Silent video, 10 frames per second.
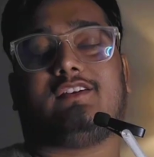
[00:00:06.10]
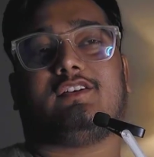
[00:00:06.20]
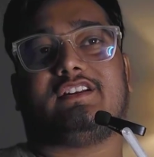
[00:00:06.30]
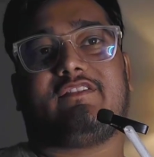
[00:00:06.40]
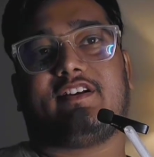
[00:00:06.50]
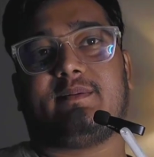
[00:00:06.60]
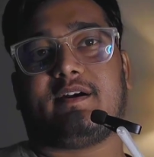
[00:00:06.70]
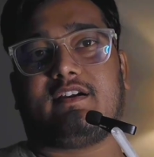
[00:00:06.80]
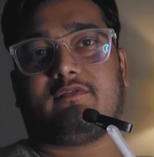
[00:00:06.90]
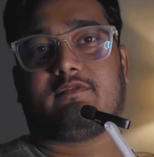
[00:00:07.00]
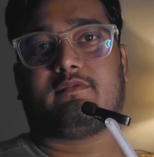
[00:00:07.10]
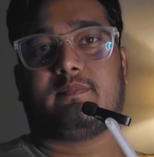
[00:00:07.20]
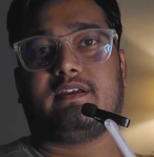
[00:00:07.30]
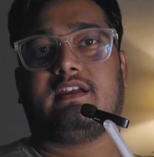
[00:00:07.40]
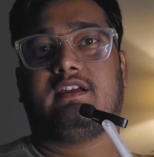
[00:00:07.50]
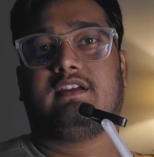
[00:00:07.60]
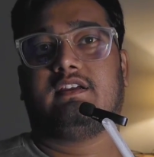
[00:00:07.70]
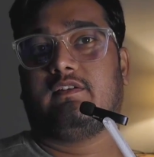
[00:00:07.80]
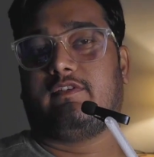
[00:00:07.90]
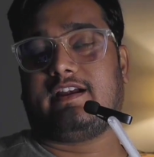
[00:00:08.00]
I thought the difficult part would be
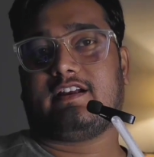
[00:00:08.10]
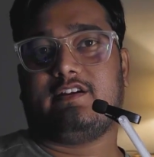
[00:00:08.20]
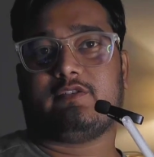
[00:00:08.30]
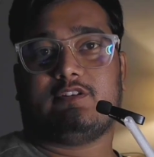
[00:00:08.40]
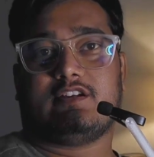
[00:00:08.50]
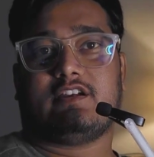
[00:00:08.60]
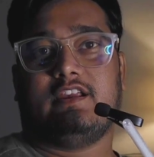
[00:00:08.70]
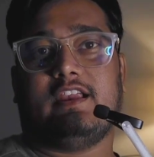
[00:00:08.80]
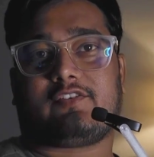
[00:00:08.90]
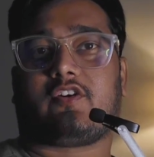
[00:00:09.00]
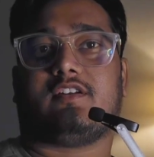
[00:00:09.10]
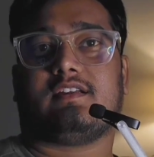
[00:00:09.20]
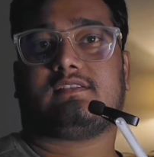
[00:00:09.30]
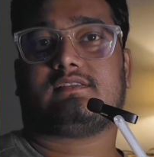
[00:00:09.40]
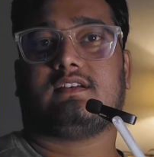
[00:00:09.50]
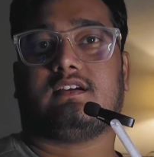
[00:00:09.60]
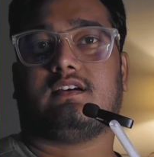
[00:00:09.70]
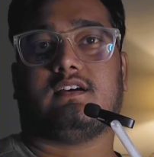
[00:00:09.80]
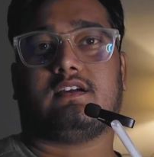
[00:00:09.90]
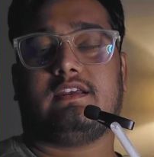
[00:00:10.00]
flight controller, electronics,
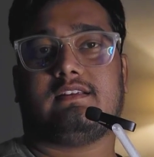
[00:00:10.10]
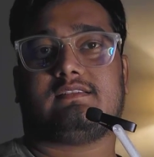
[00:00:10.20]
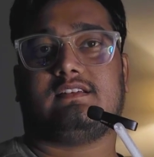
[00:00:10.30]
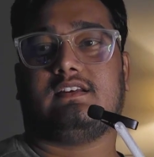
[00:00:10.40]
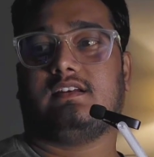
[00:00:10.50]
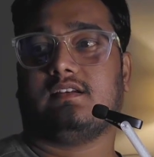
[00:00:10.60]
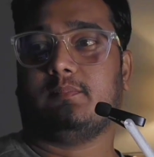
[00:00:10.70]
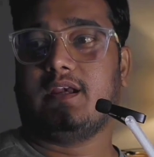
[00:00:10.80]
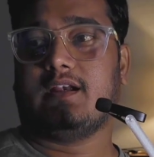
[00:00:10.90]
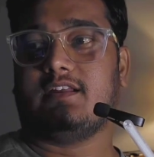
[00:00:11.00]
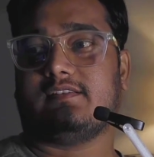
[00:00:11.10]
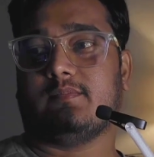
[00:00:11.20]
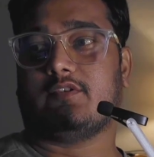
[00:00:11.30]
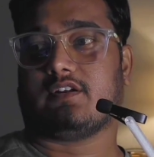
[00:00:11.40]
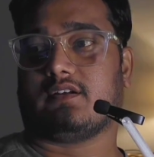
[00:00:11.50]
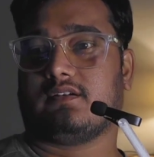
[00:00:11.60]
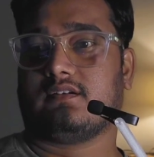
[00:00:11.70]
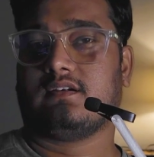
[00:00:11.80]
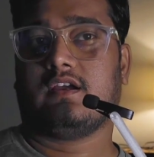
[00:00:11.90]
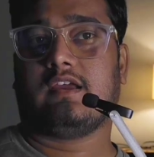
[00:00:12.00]
ESC, BLDC motor,
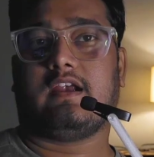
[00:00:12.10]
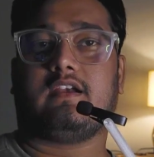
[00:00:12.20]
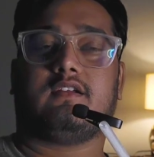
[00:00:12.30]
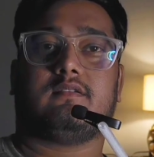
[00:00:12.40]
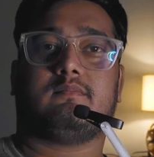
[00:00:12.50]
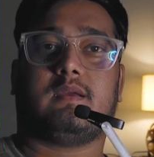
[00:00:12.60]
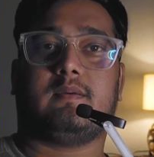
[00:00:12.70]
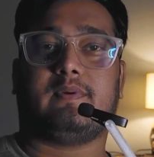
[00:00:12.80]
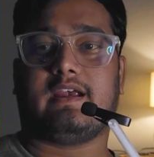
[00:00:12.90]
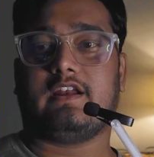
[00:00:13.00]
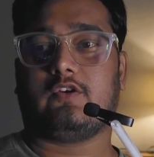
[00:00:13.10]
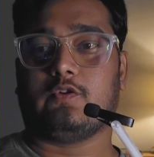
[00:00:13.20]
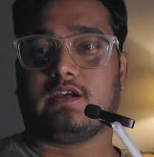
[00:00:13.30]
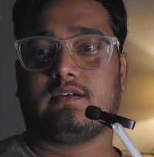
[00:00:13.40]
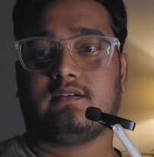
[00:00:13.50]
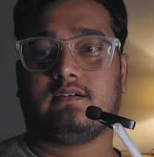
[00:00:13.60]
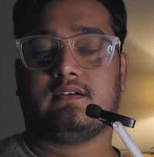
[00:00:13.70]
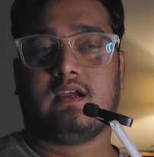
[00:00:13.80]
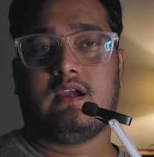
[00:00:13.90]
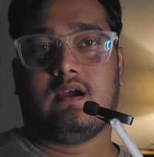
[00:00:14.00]
and maybe PID tuning.
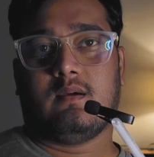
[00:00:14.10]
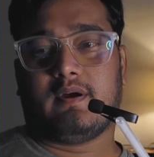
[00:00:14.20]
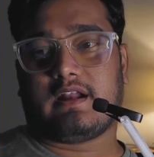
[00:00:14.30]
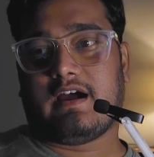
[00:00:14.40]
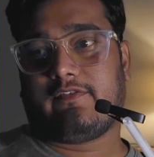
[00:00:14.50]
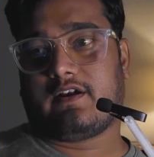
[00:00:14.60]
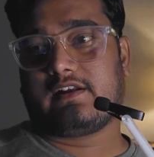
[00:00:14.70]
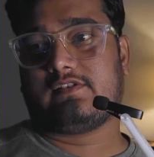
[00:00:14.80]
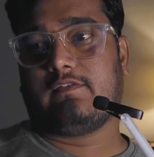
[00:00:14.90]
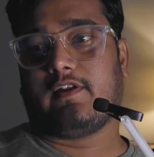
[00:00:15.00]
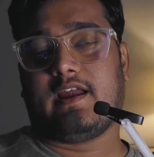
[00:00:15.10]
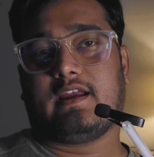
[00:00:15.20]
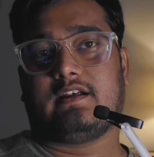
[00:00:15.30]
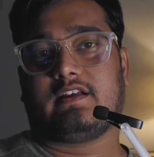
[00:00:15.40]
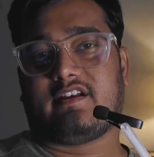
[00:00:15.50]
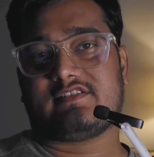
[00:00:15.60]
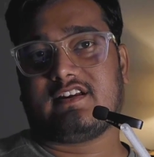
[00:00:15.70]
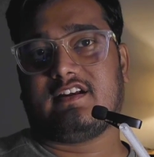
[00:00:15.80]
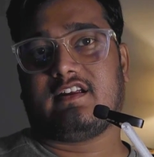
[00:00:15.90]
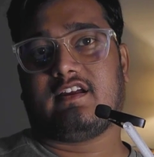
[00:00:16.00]
But after actually flying it,
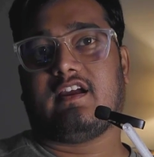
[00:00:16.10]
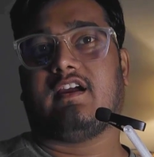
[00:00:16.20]
crashing it,